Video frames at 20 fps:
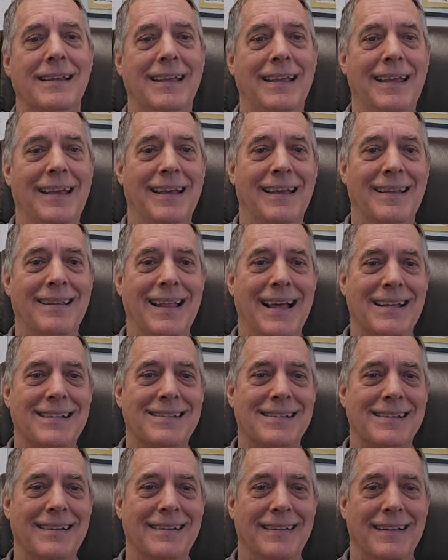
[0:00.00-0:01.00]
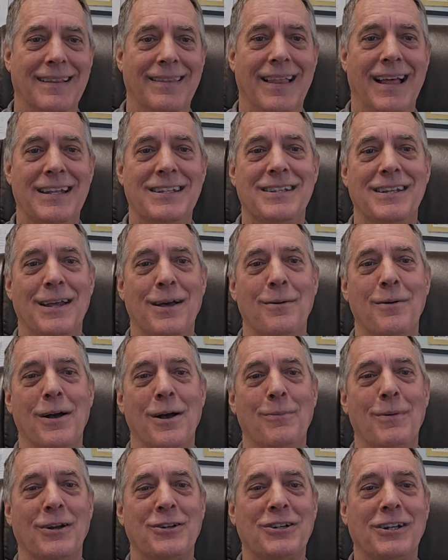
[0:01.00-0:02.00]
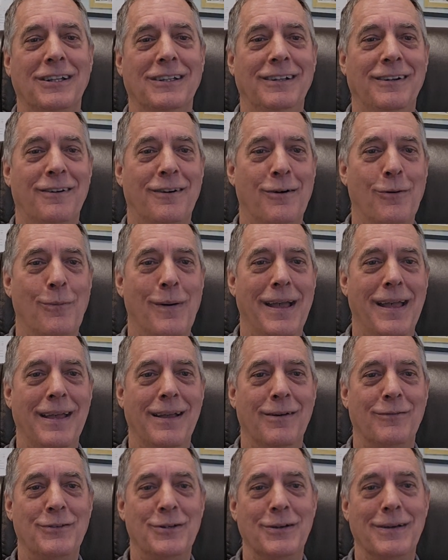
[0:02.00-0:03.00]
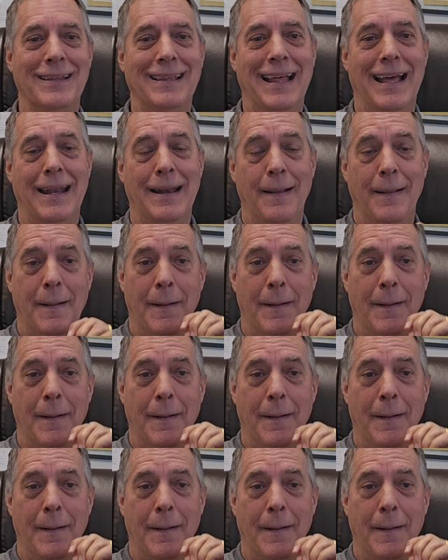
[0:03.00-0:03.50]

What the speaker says: And that's a much clearer way of doing that.